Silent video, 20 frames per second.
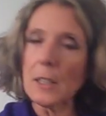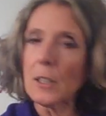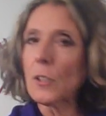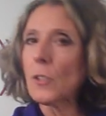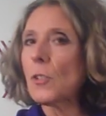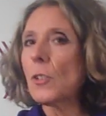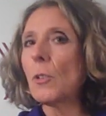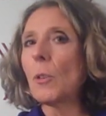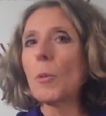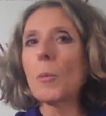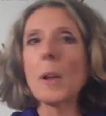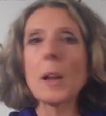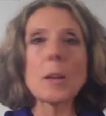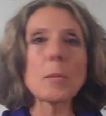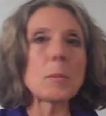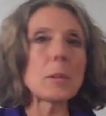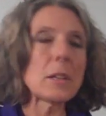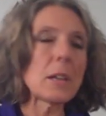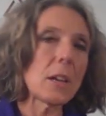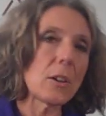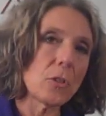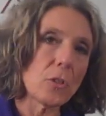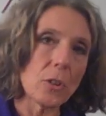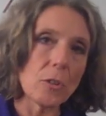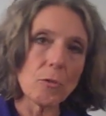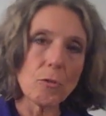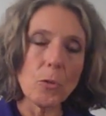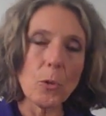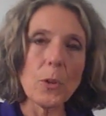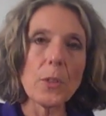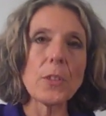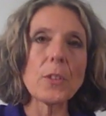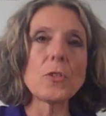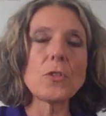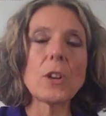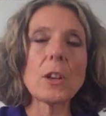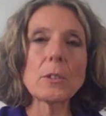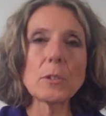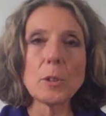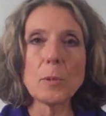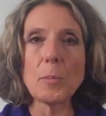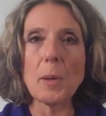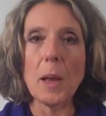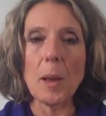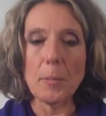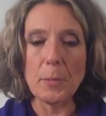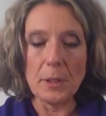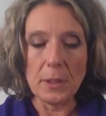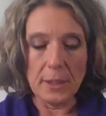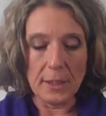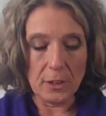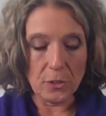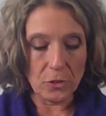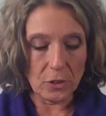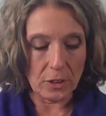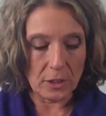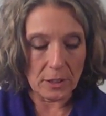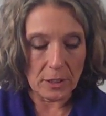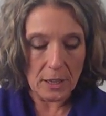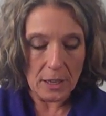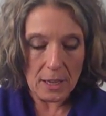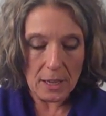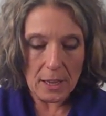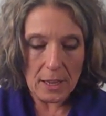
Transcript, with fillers: into a recommendation for the general population